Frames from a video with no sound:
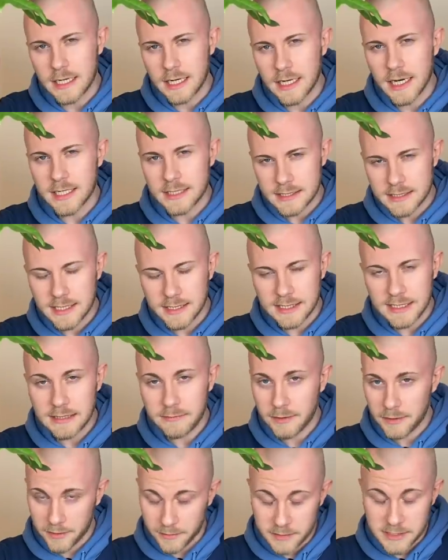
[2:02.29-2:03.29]
a city,
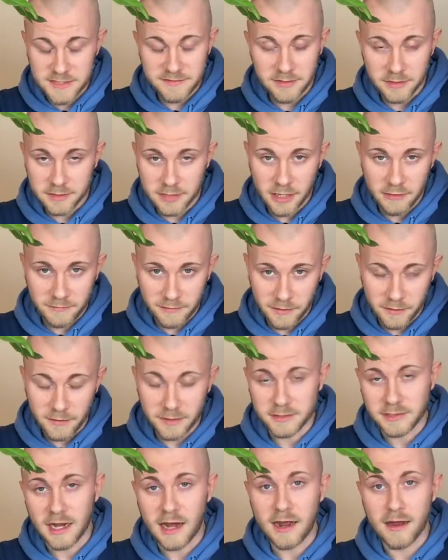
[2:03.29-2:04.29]
whether it's Philadelphia or
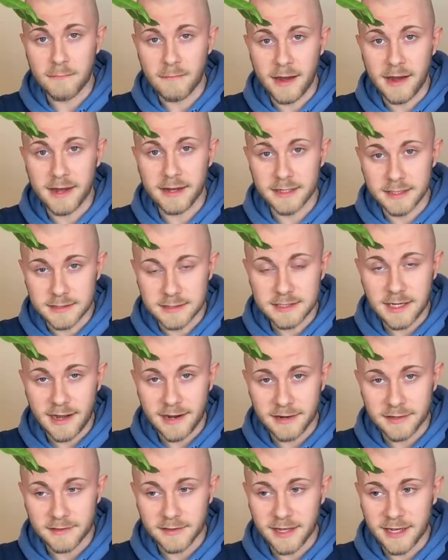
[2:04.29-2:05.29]
not, my
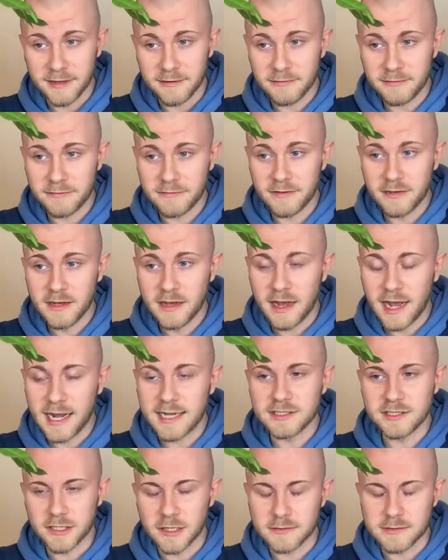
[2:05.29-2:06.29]
entire life, I
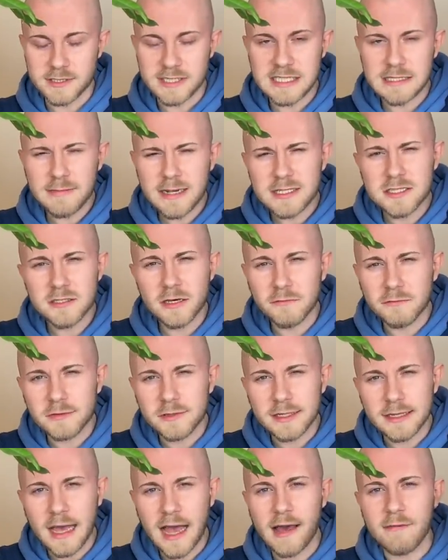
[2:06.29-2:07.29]
don't see myself
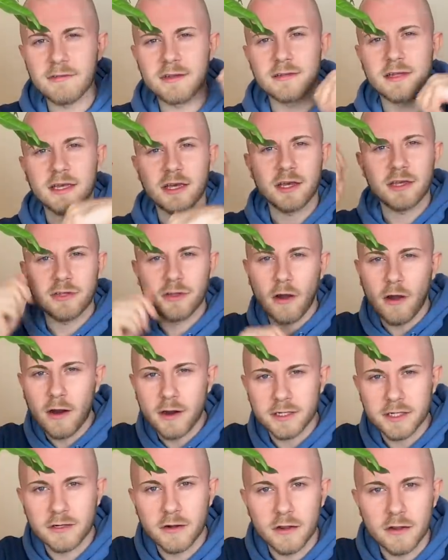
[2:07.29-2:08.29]
really having like a yard
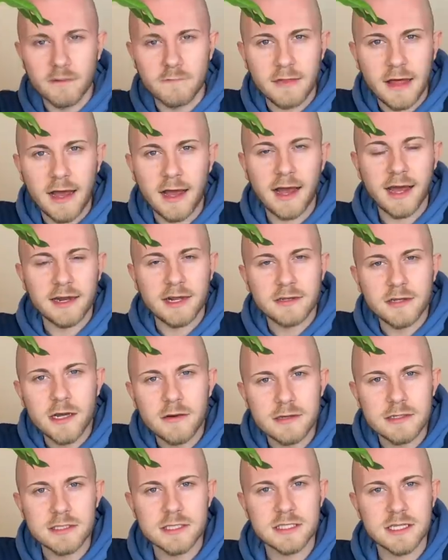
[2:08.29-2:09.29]
and all of that. And I know
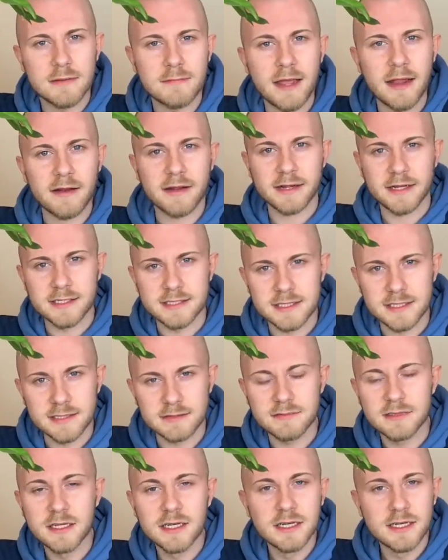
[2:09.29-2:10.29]
in some areas in
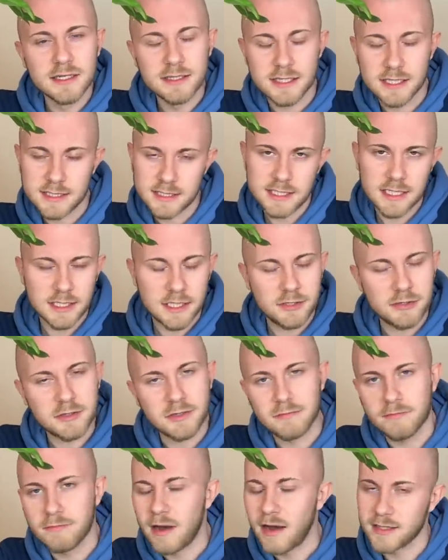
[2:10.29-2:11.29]
the city you
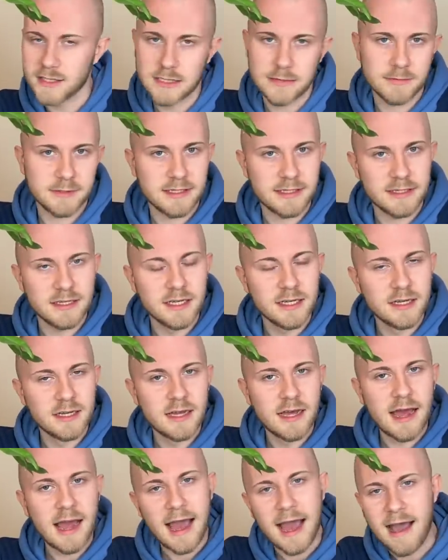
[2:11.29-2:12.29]
can possibly
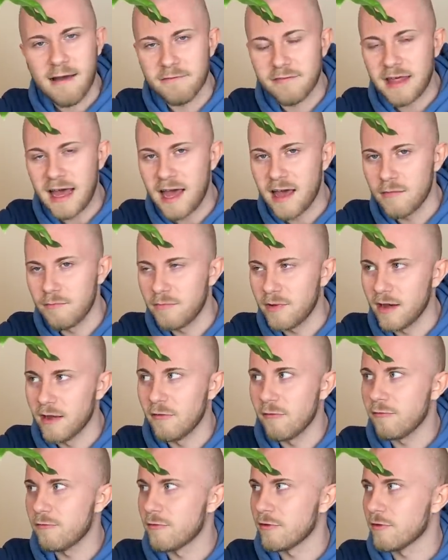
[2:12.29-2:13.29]
have that, but
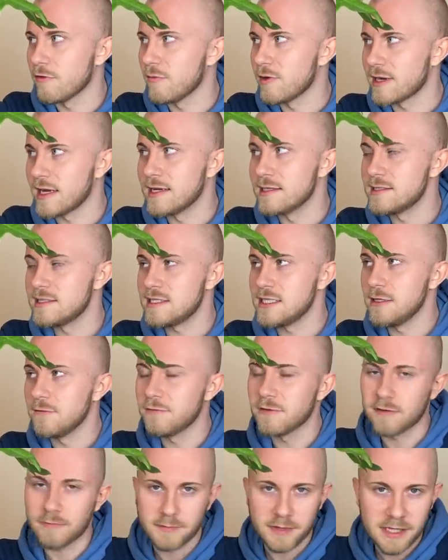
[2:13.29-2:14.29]
for what I see
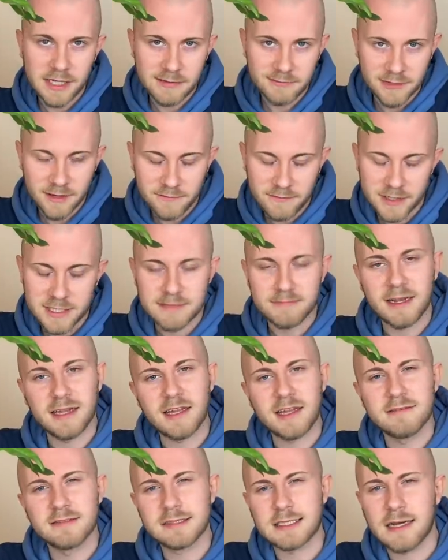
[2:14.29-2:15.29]
for me and what fits my
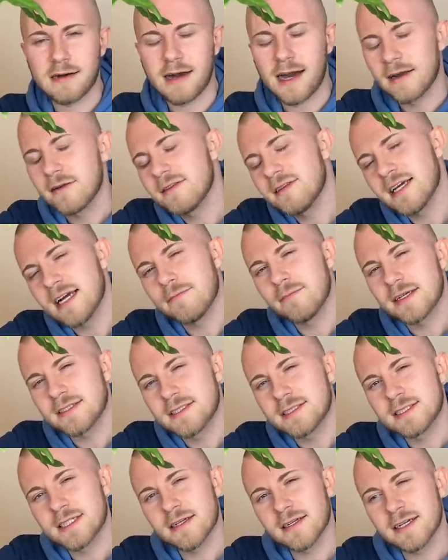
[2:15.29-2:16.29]
lifestyle, I don't think I'm
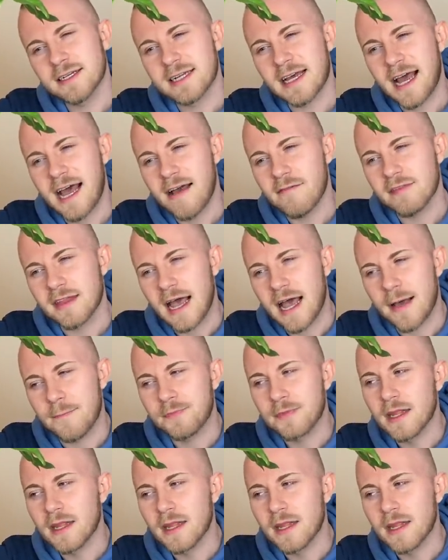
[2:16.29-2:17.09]
necessarily gonna have that.